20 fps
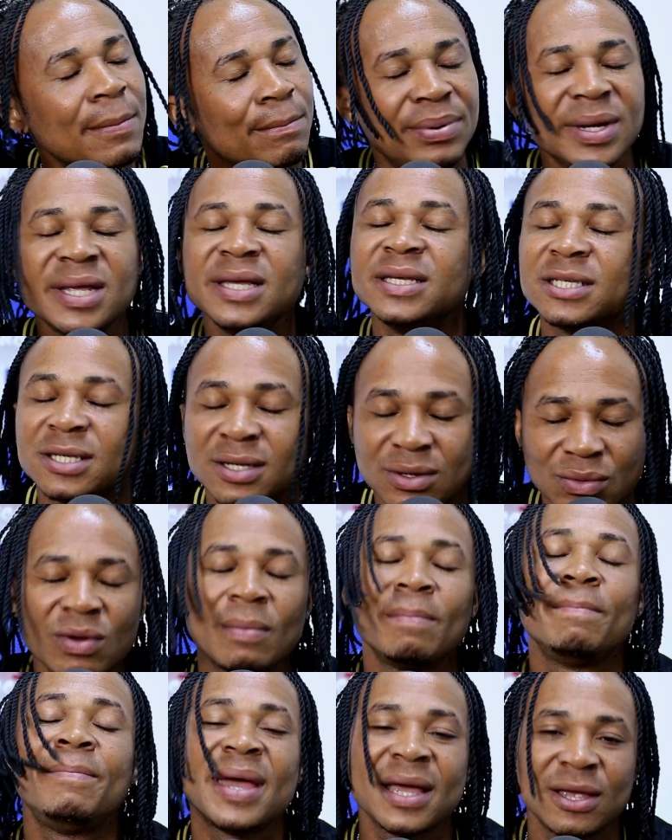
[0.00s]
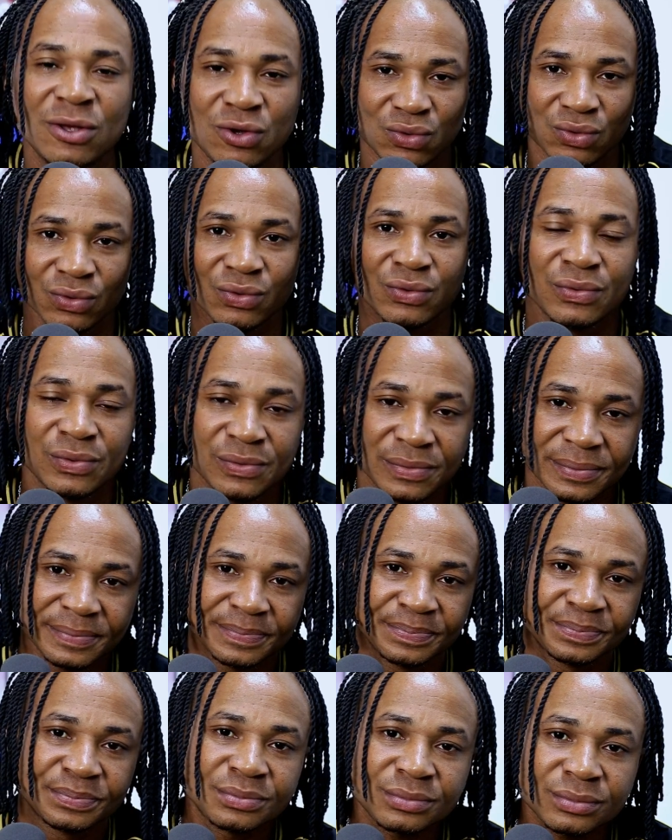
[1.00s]
Please, we beg you.
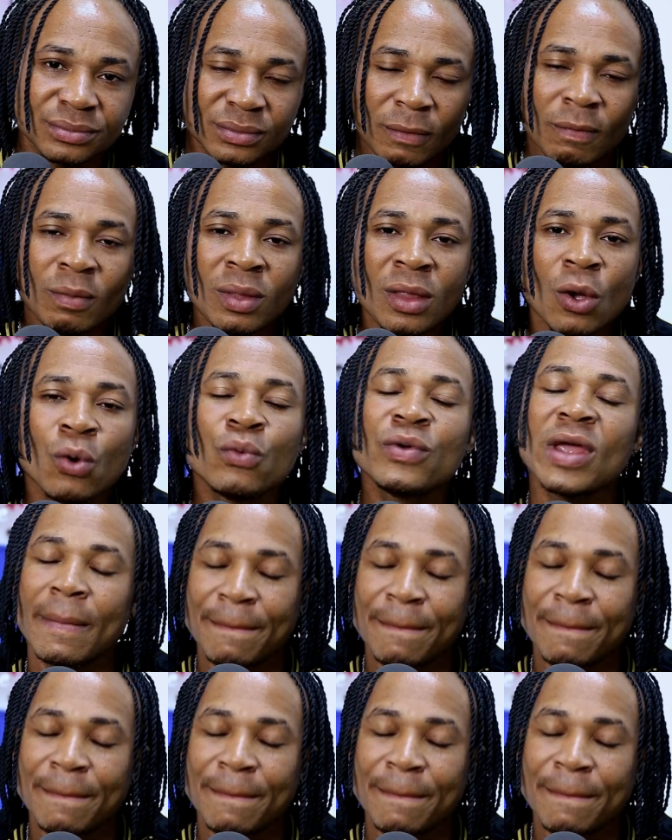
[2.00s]
We